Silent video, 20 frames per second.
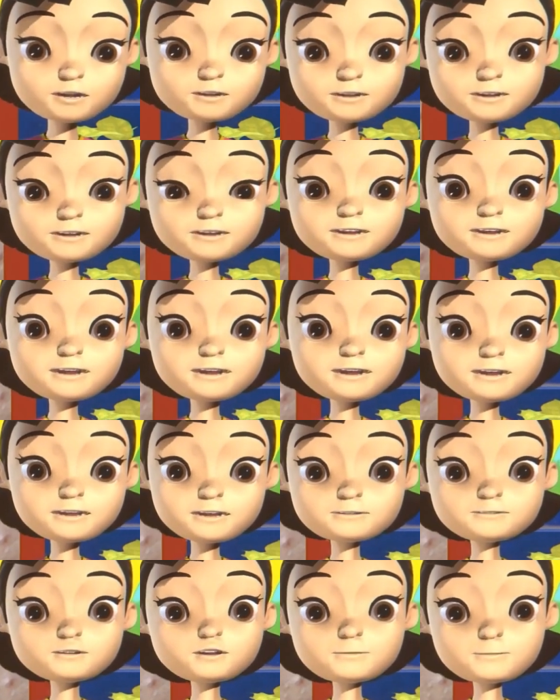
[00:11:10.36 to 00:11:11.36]
their hearing,
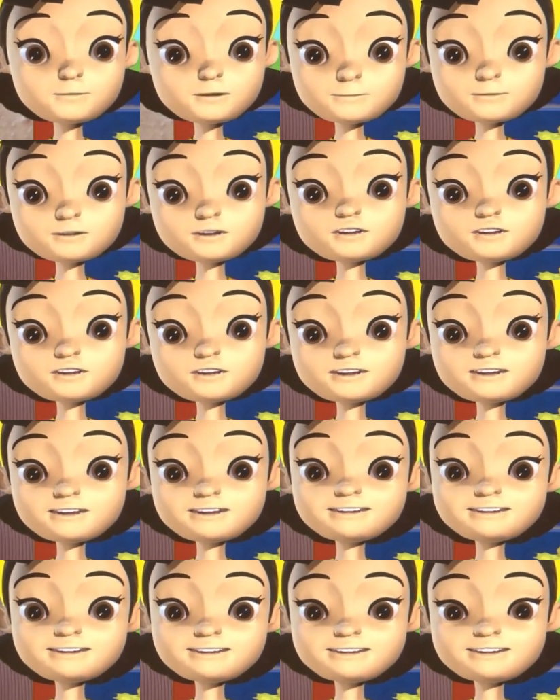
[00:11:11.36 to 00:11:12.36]
and even their blood pressure.
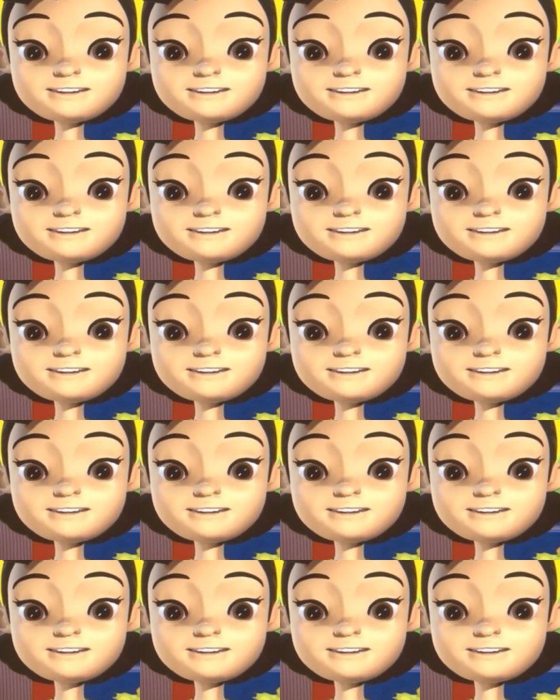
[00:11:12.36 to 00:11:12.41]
